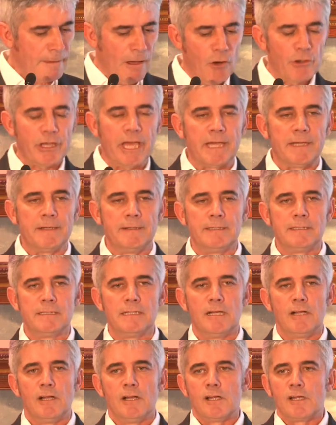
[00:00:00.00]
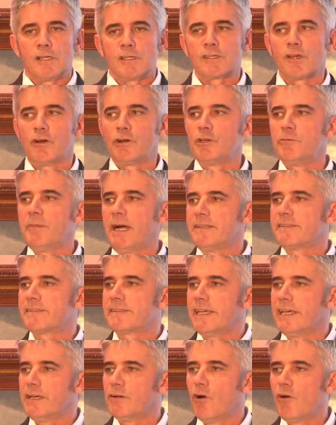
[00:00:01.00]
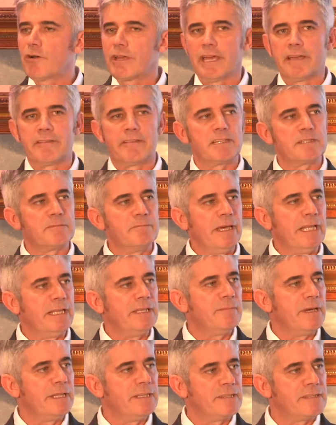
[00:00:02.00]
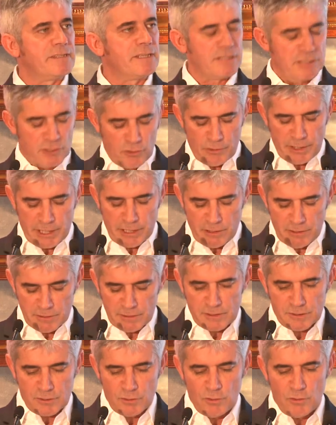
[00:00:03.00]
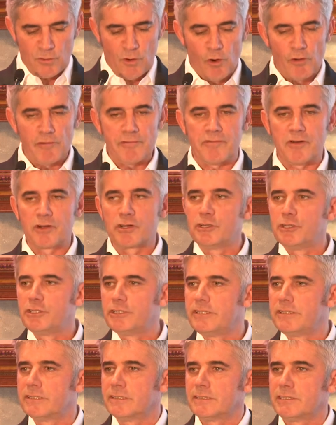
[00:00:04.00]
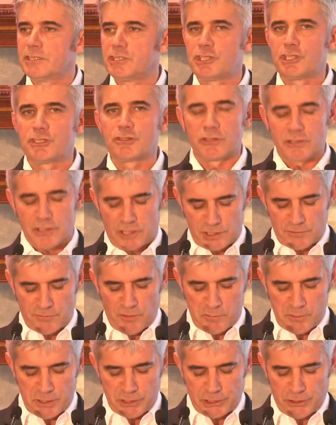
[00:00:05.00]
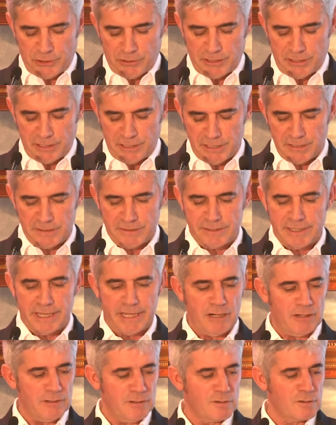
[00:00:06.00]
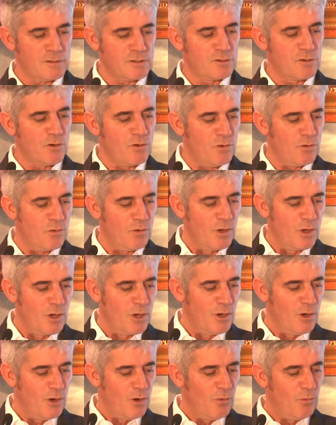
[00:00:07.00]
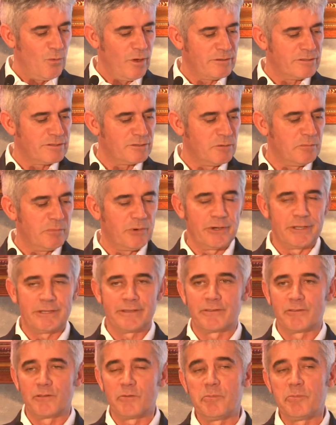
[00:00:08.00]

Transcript: Okay, so you might say, okay, there's many, many things going on, so all for good, digital transformation is there, so what's the point?